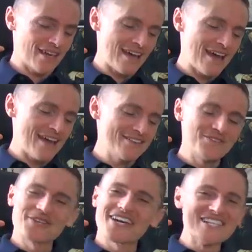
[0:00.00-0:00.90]
And
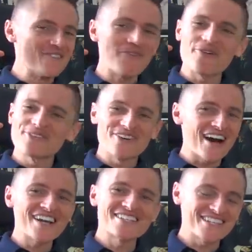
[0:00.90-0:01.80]
you're gonna roll your
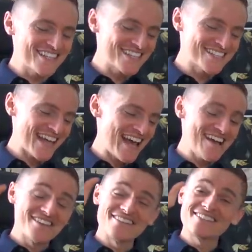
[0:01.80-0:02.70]
eyes at this,
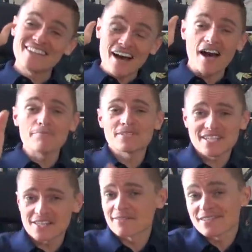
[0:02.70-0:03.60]
and yeah, I'm
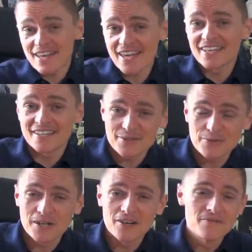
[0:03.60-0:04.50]
sick of saying it as
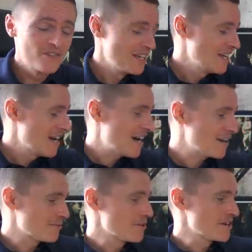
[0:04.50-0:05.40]
well.
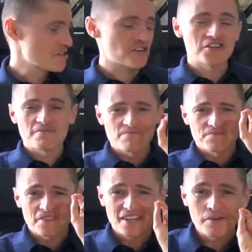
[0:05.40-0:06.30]
I wish
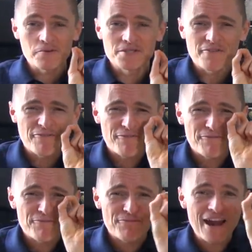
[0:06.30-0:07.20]
it was a
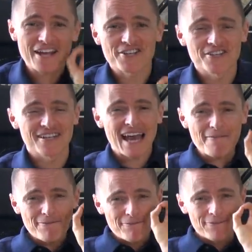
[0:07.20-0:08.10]
fraction, a
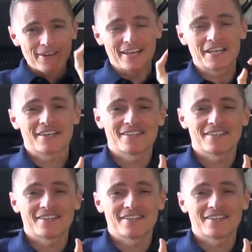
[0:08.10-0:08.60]
flick